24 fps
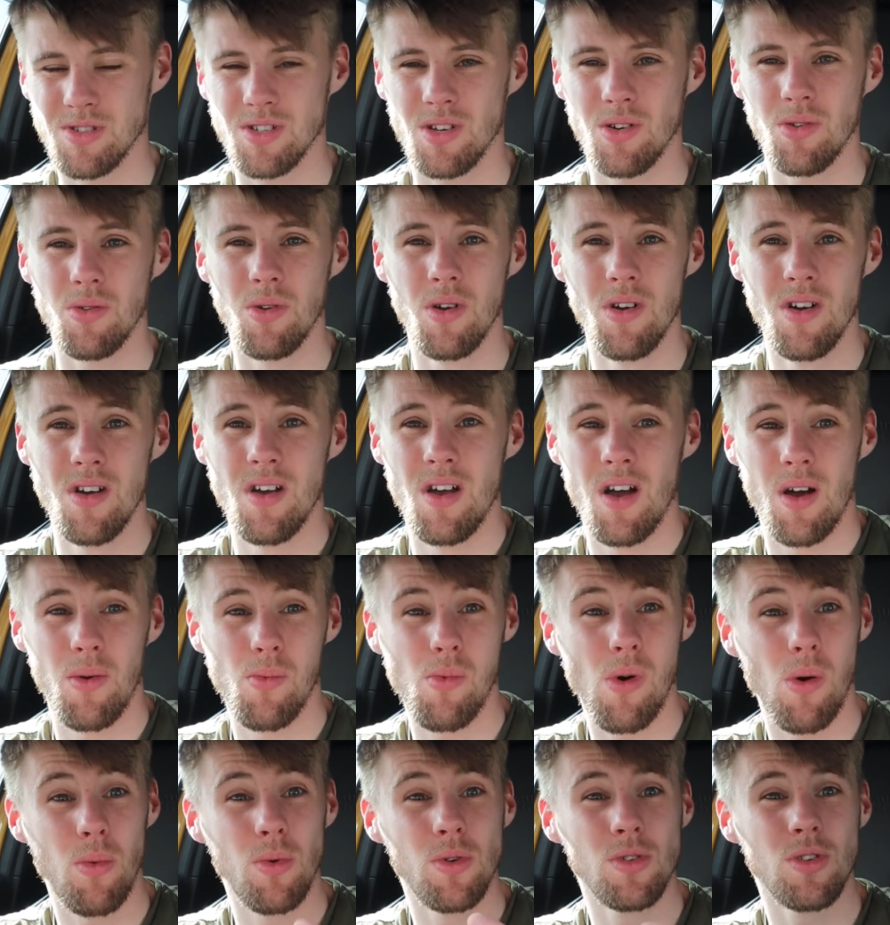So
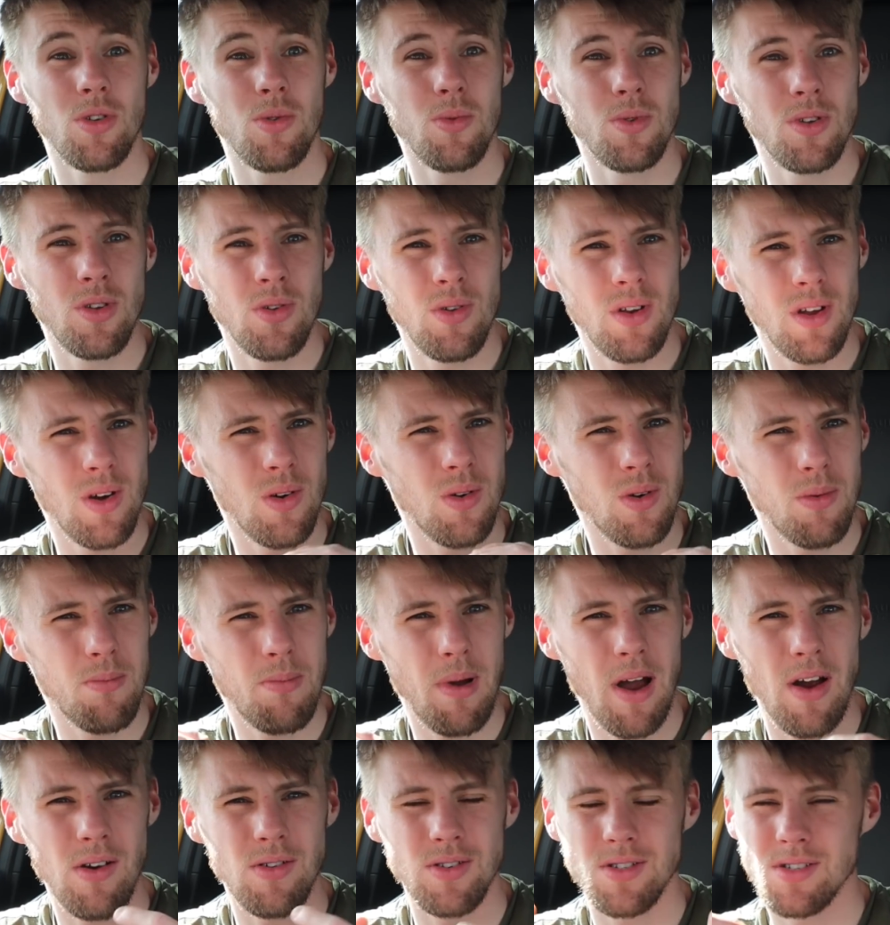what we'll do a little
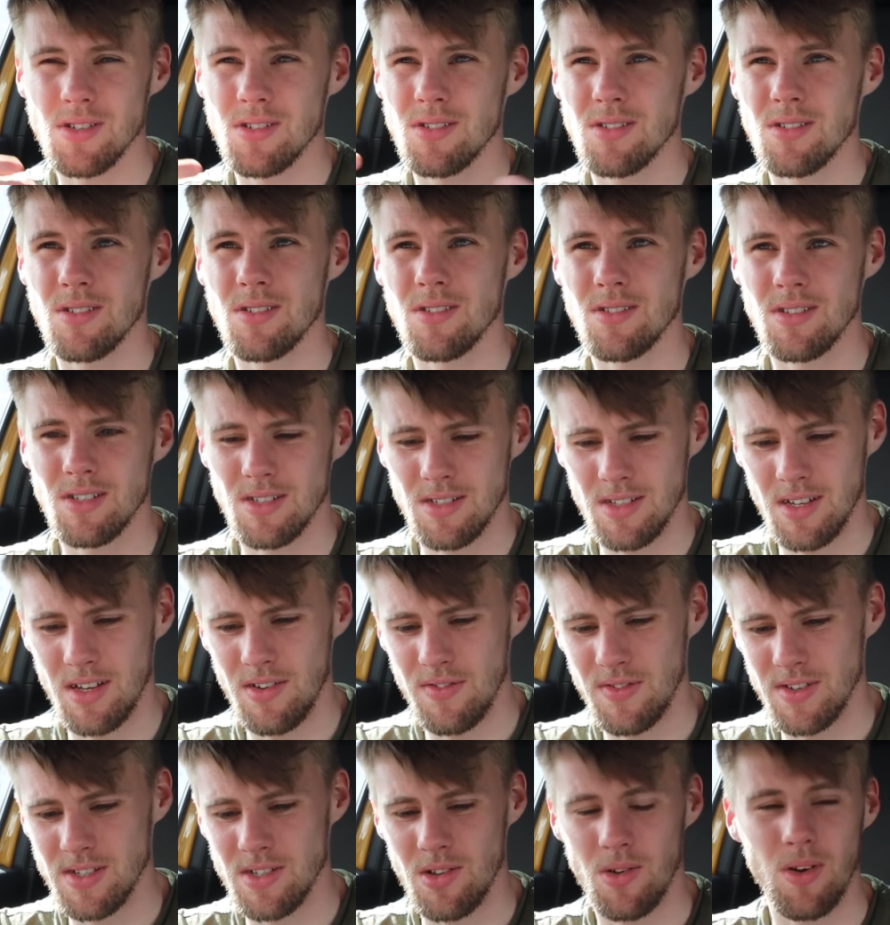comparison to see
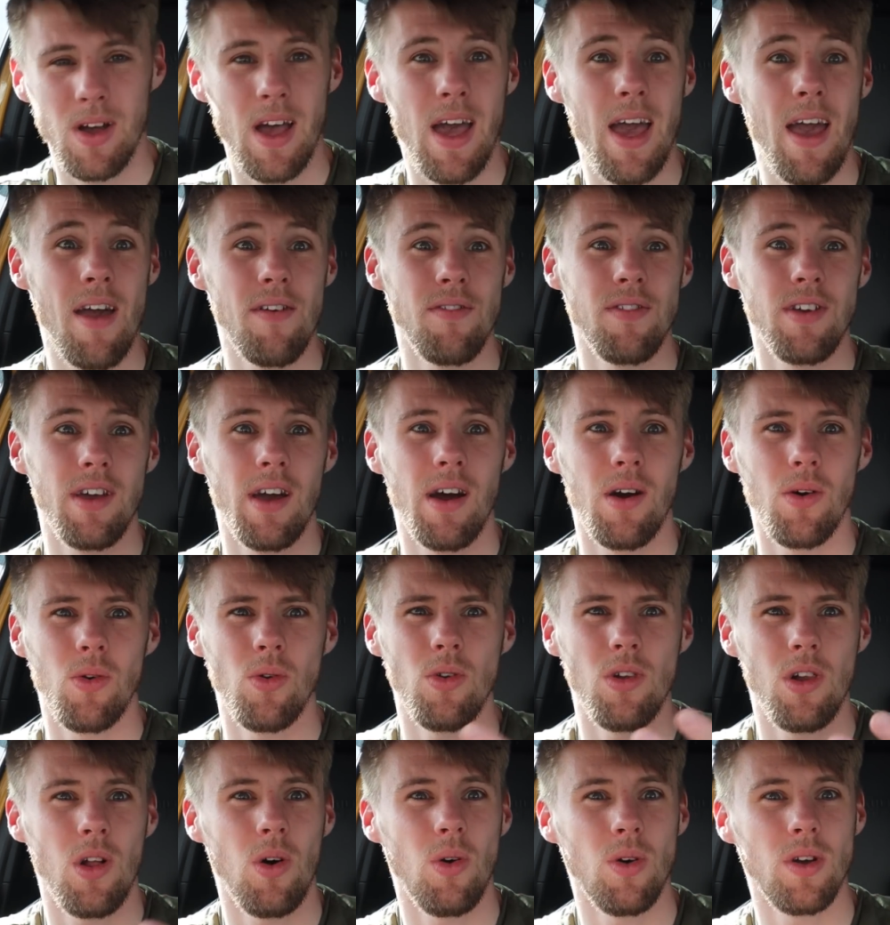if it's like heavier or
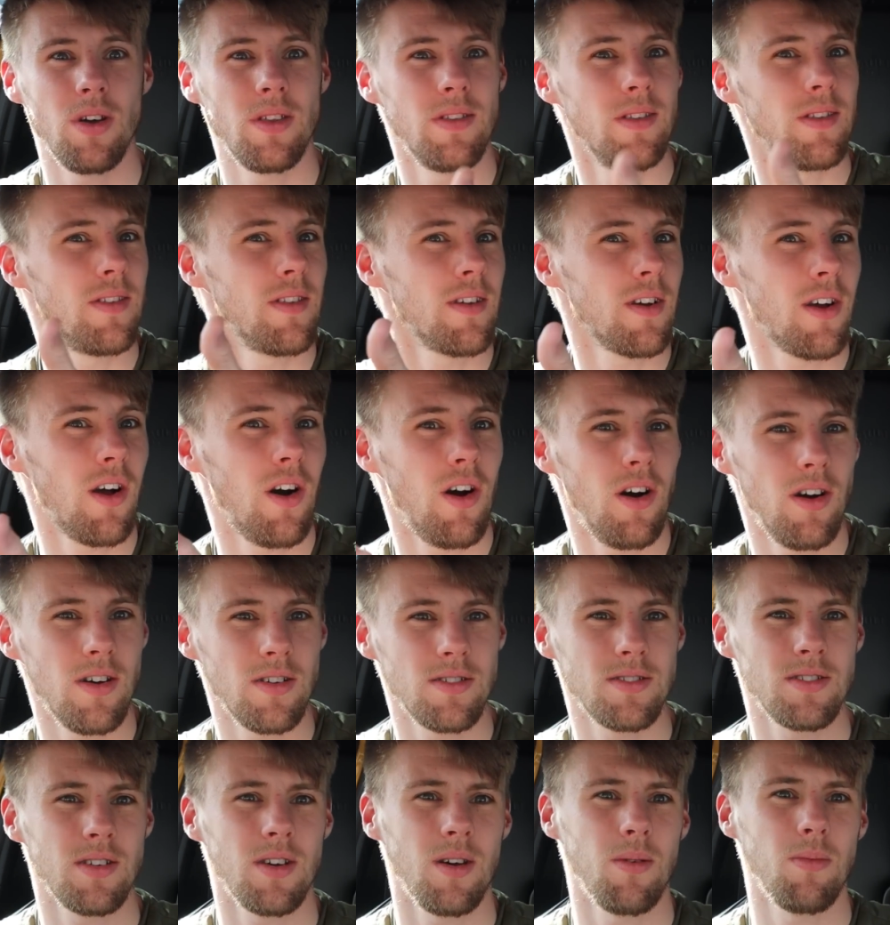lighter than the
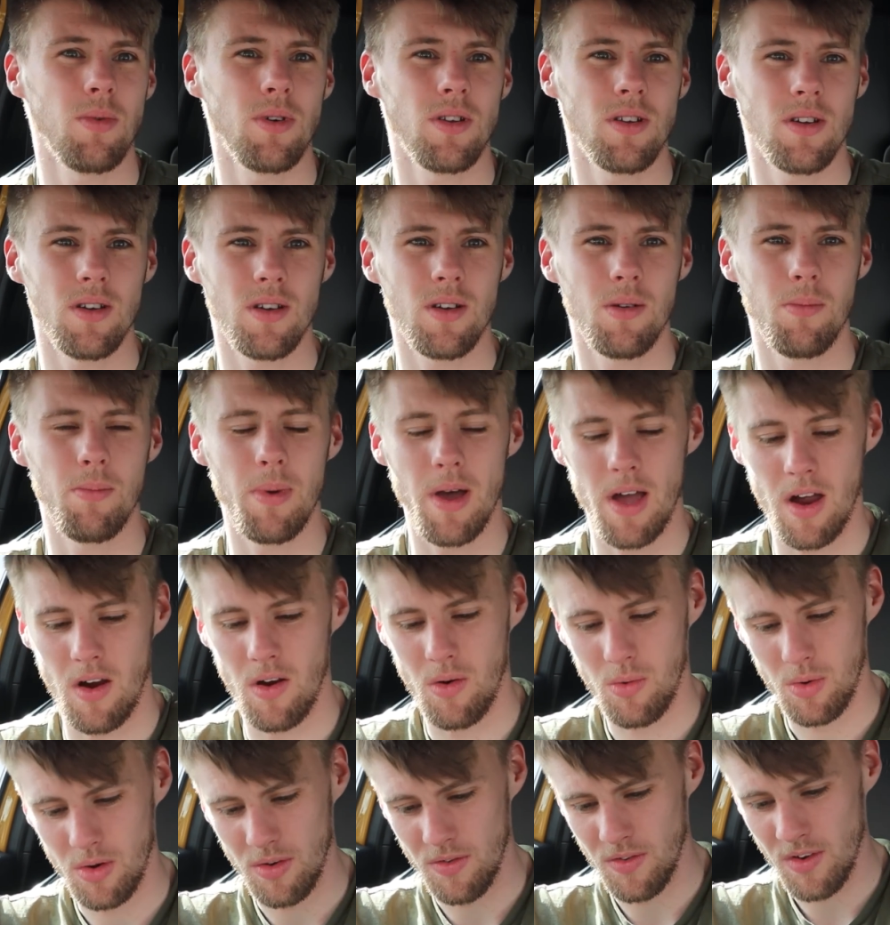cars that I'm going to compare
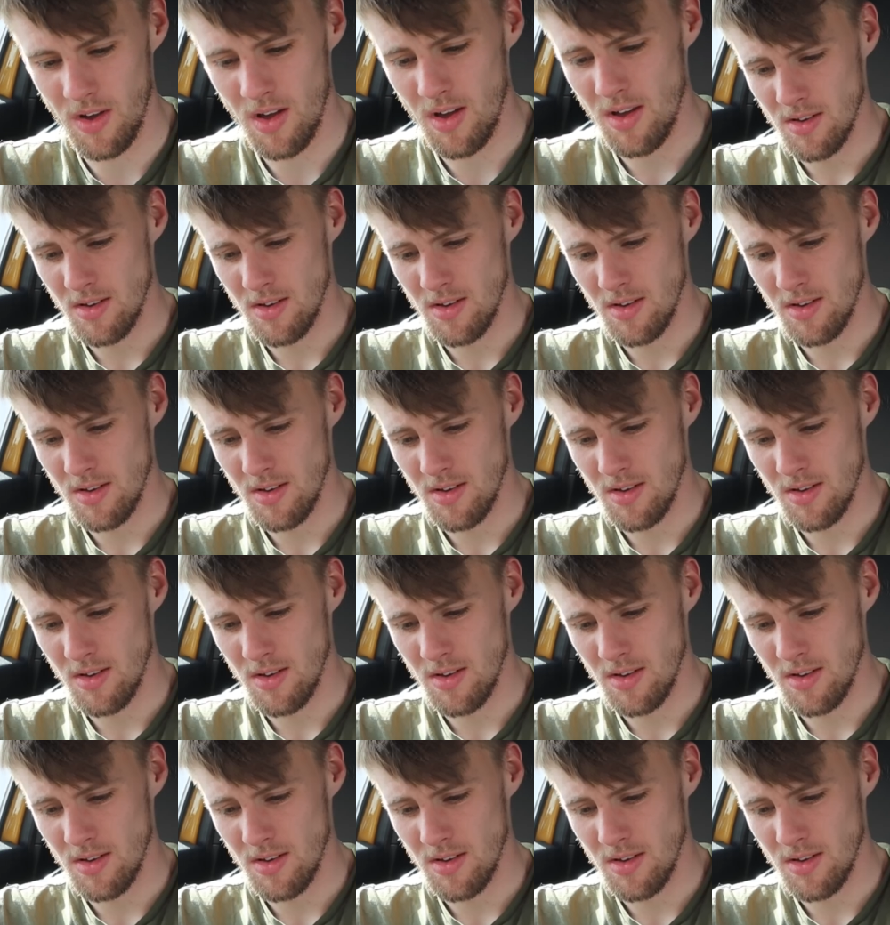it with.